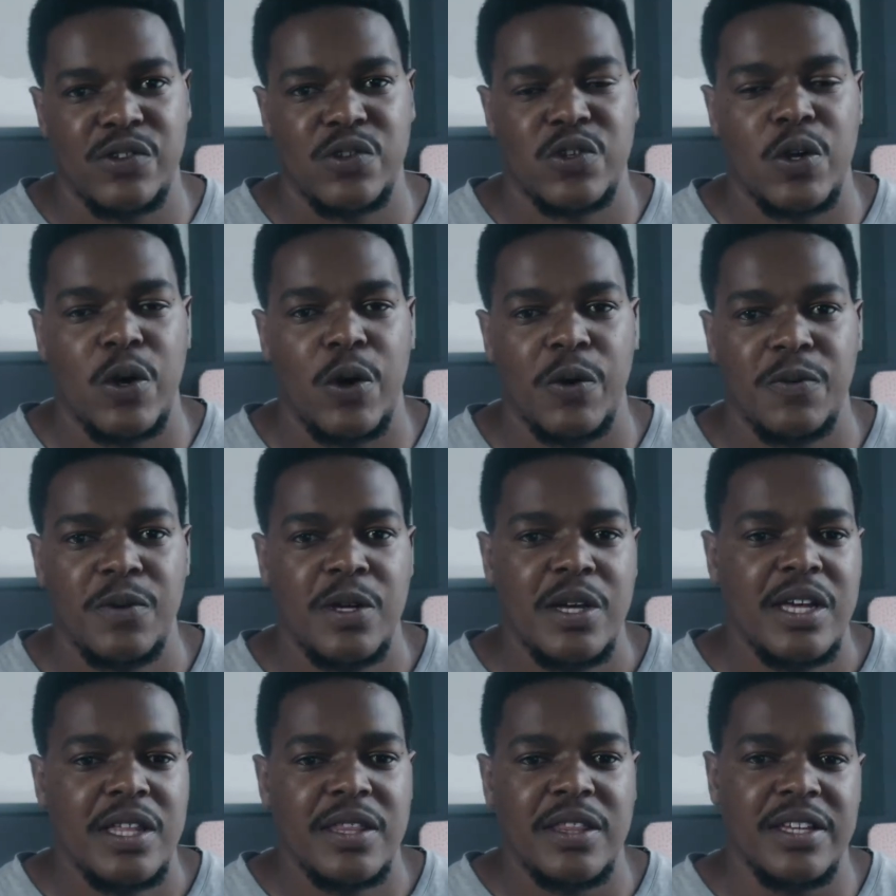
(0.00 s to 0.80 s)
So
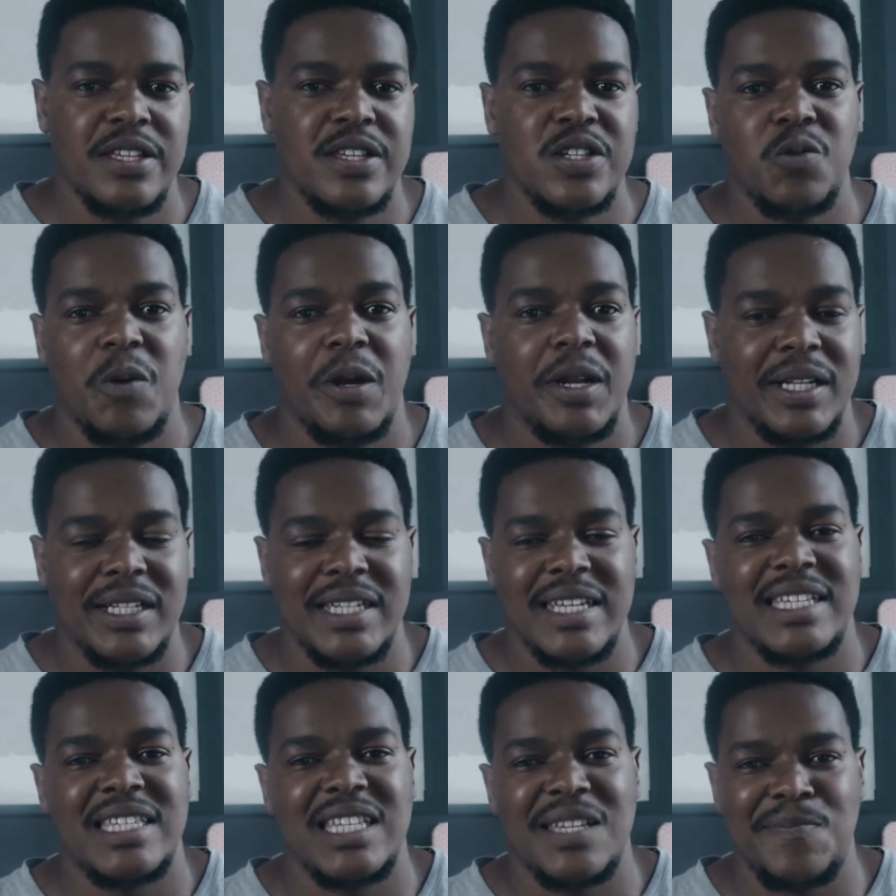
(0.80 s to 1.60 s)
this is what a
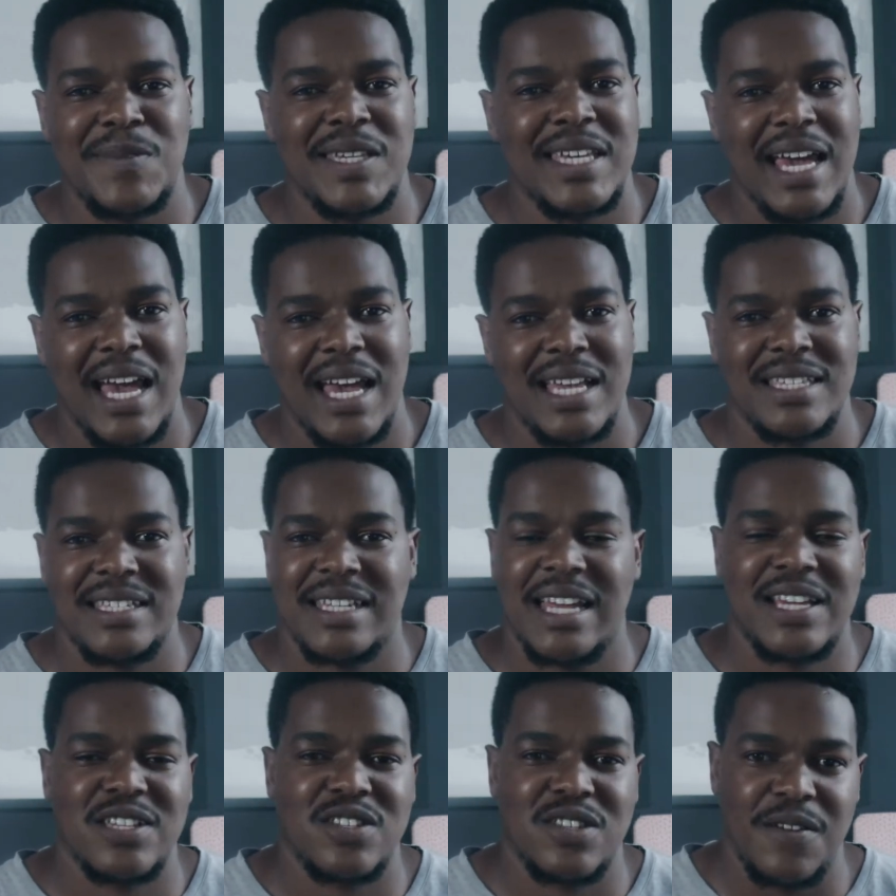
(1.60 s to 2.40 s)
DCP has. It
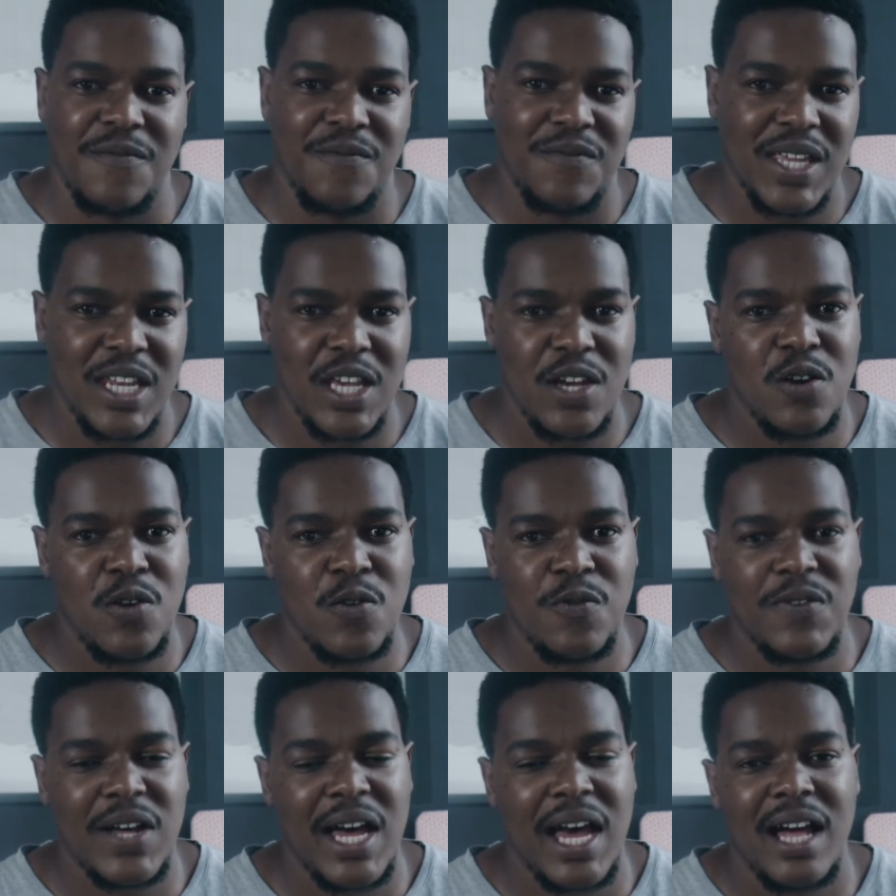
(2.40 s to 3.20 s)
has the video
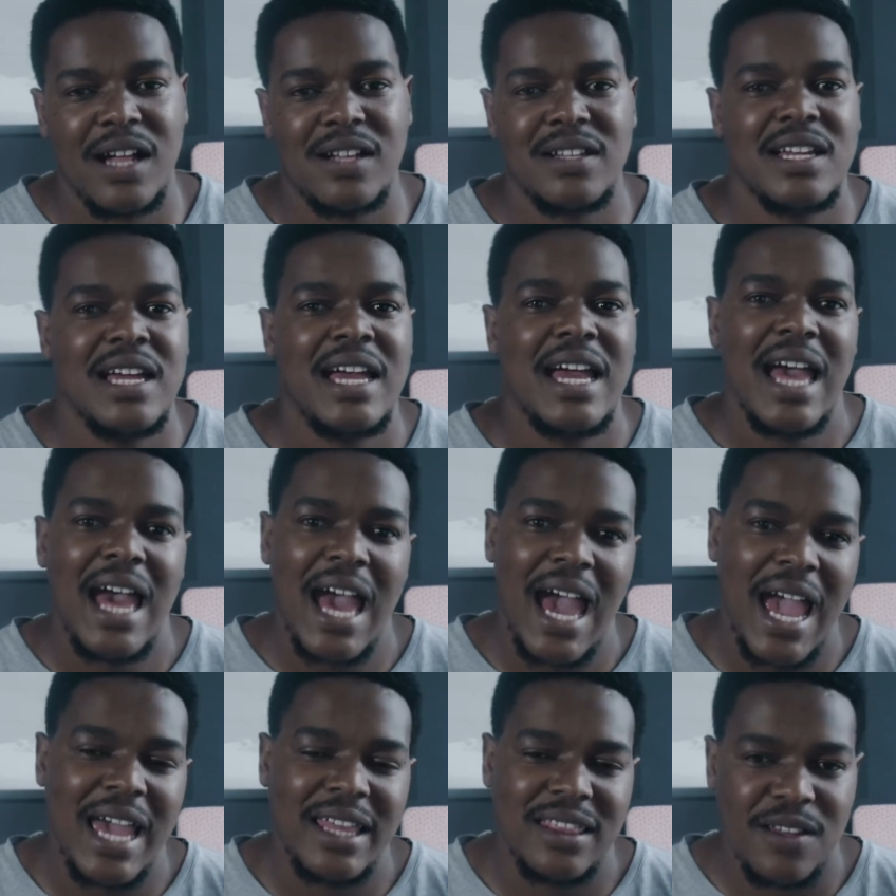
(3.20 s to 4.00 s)
file
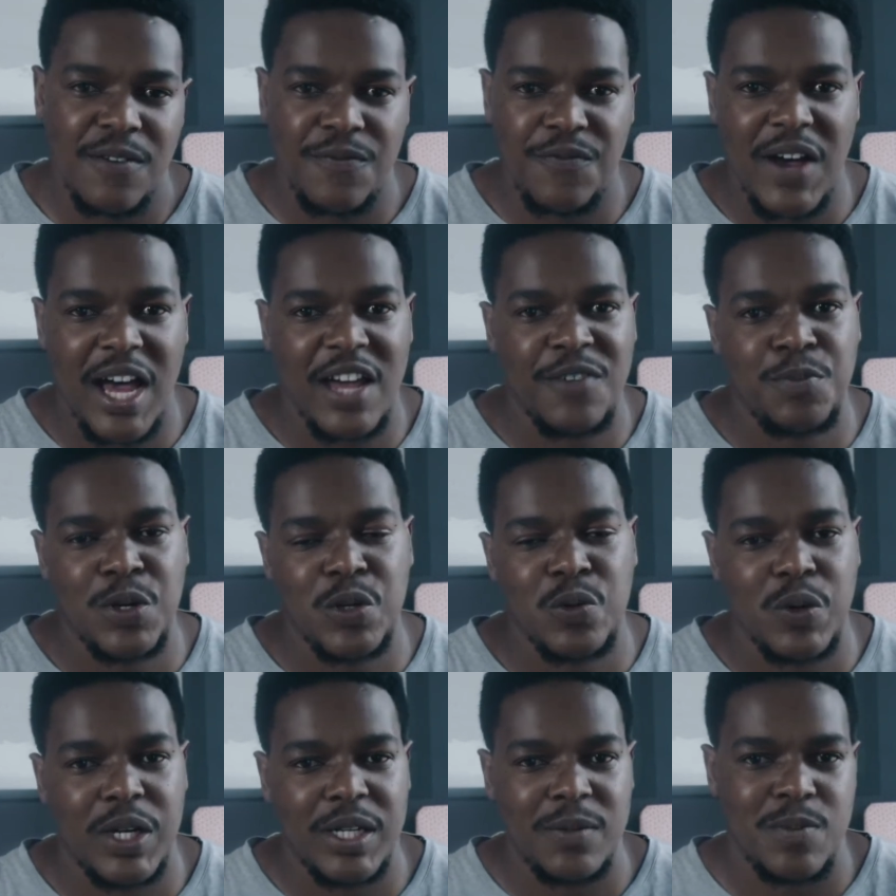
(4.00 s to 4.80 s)
and the
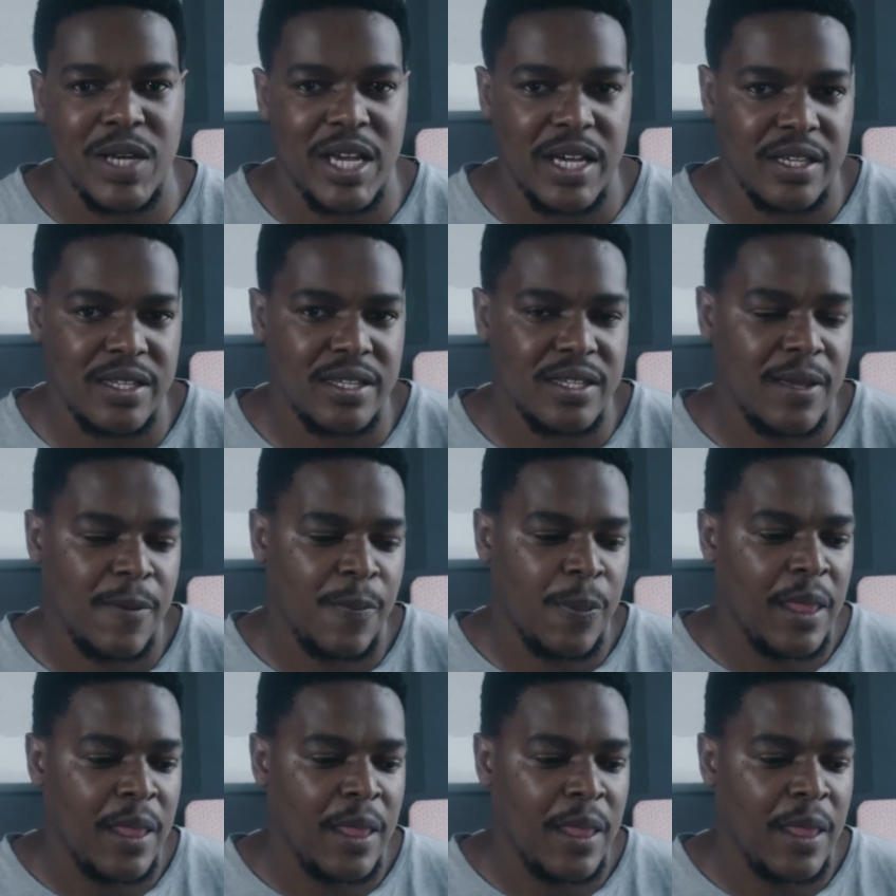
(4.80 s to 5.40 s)
5.1 mix.